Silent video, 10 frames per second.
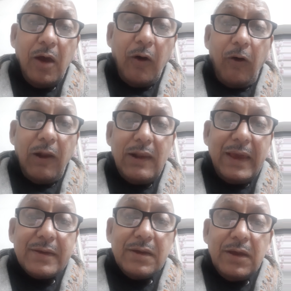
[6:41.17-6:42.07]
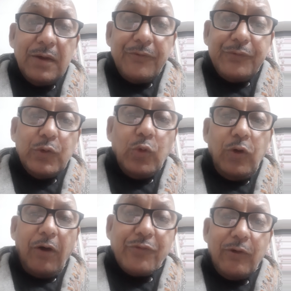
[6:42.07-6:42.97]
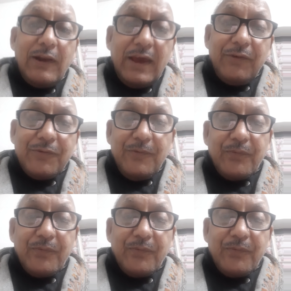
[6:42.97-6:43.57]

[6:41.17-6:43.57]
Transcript: like food of your life,